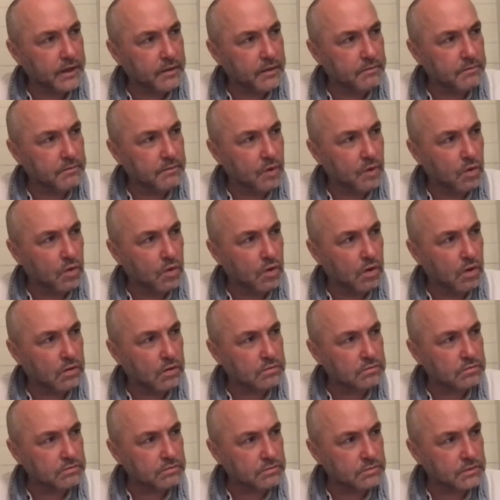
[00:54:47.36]
more
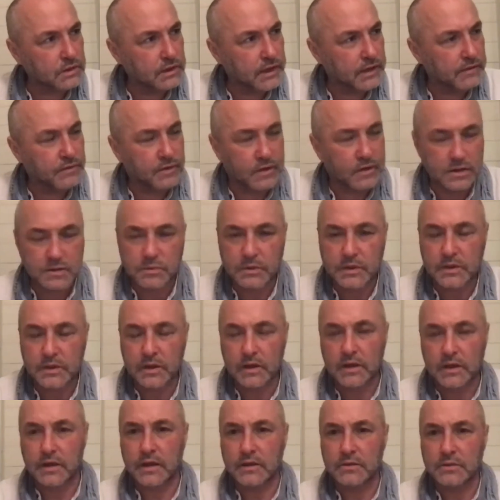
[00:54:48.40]
clever, as
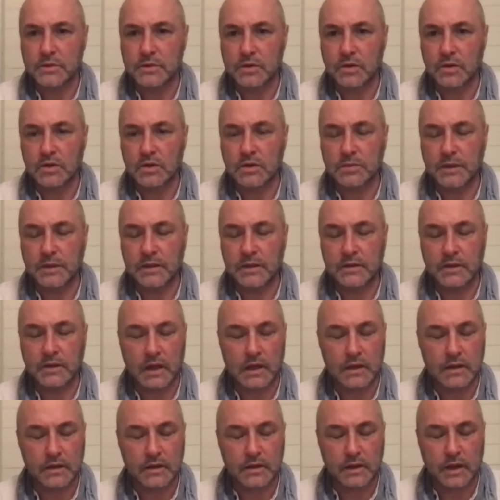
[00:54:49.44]
we talked about,
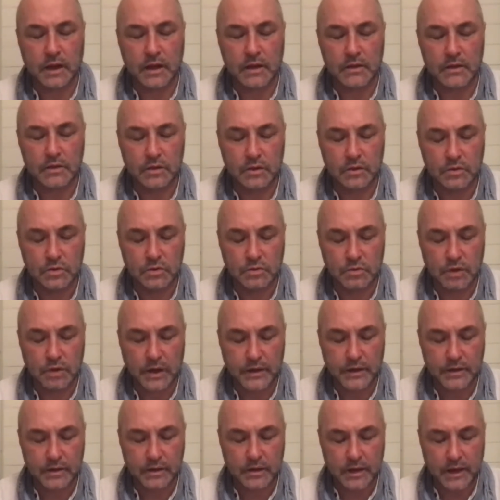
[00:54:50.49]
than you, the
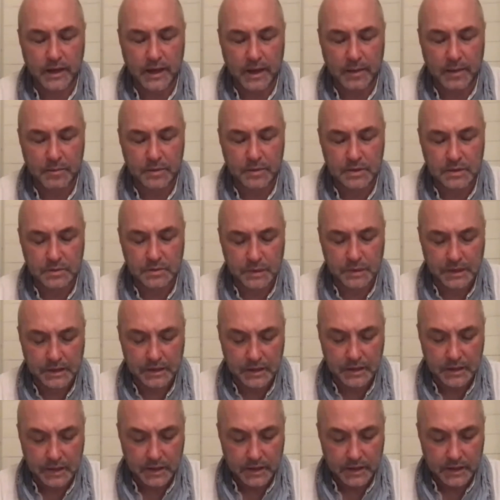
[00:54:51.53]
writer, happen to be.
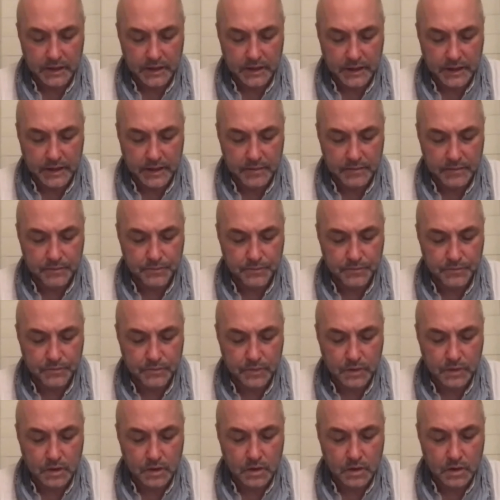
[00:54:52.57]
To
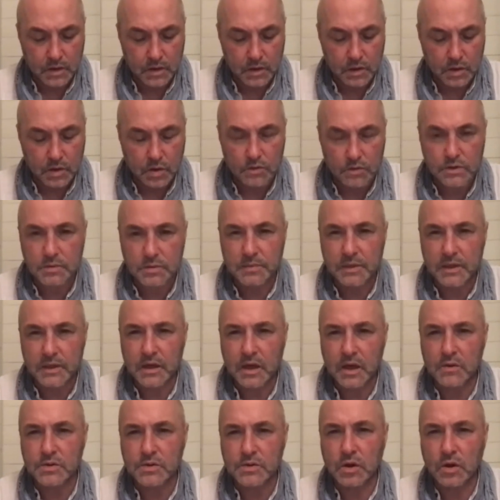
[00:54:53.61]
me,
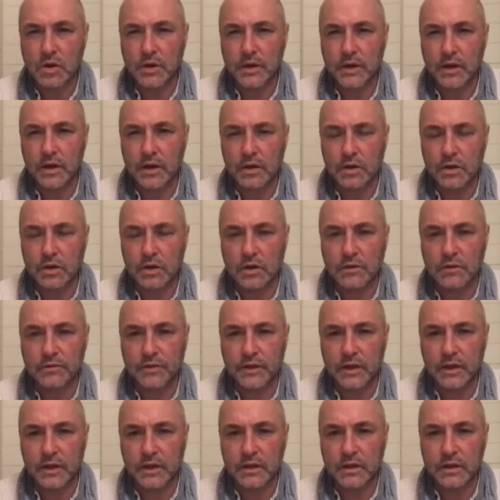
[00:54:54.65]
I was going on a gut
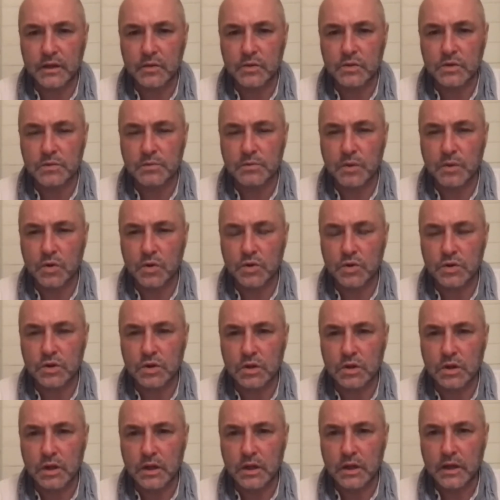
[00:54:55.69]
feeling. It was
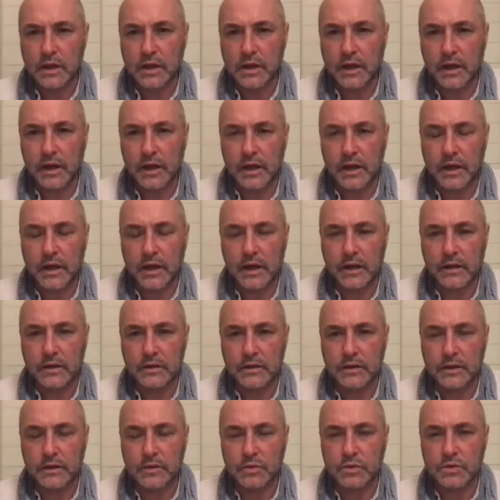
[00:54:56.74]
emotional and
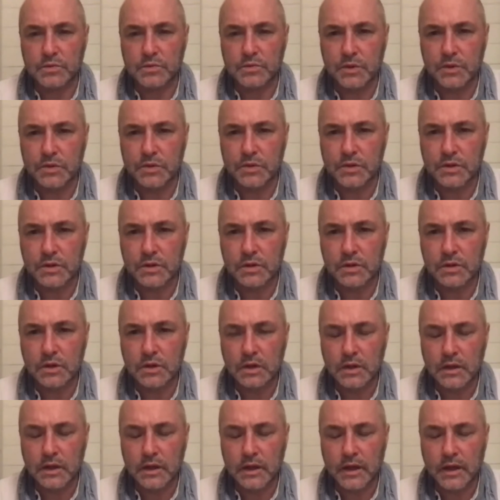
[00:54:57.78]
it was musical,
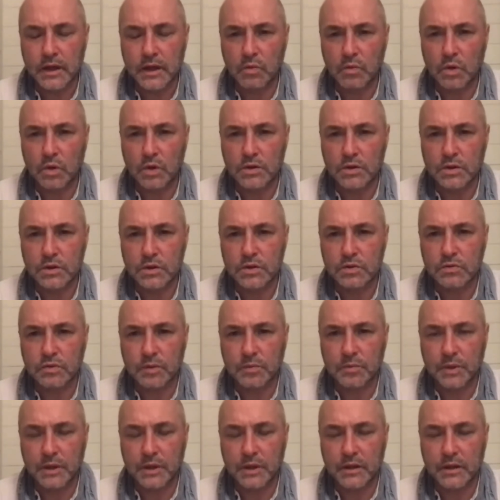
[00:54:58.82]
and I wanted to
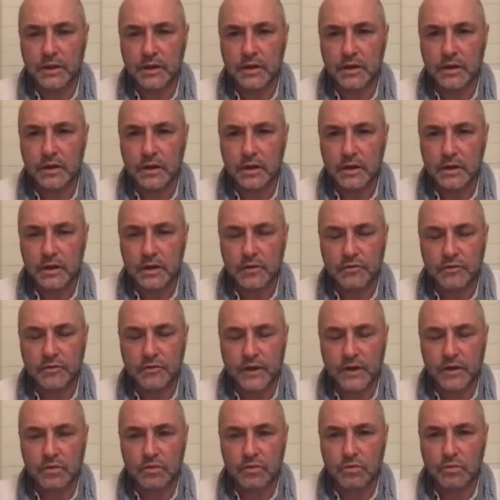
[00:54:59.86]
repeat it. It
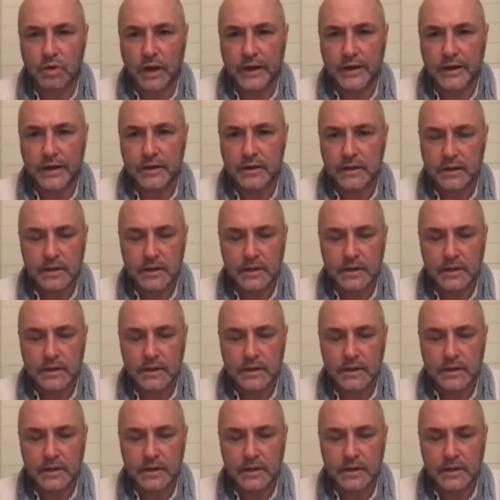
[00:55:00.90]
felt right.